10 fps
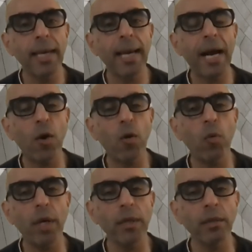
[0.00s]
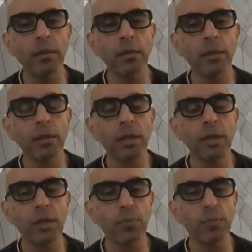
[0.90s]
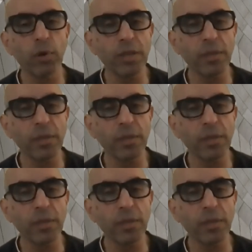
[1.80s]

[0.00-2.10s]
how one deploys